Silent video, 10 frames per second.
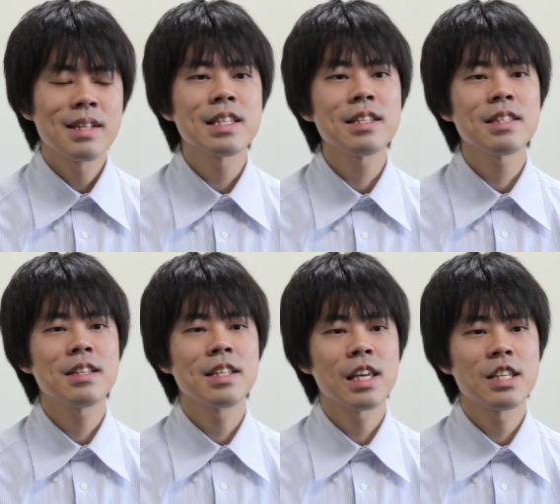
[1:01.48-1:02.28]
This
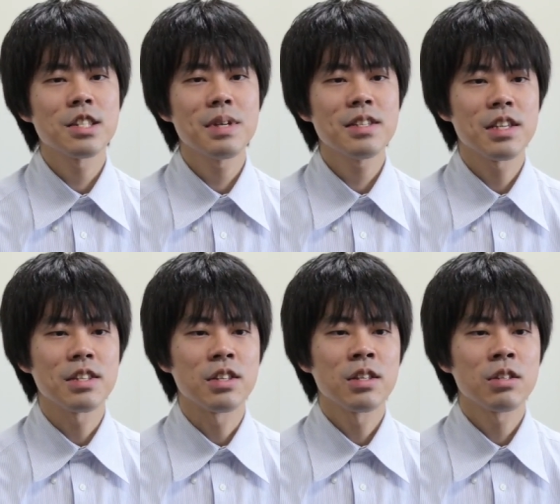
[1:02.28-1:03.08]
is the key
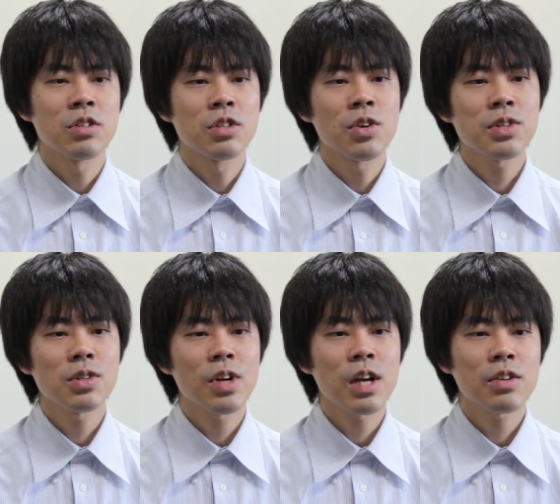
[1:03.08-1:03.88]
species to
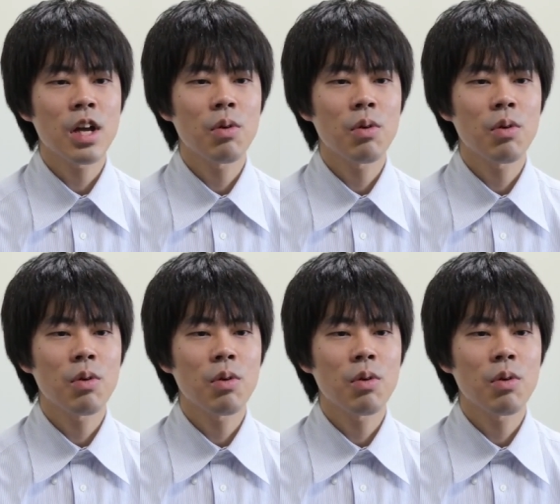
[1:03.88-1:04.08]
construct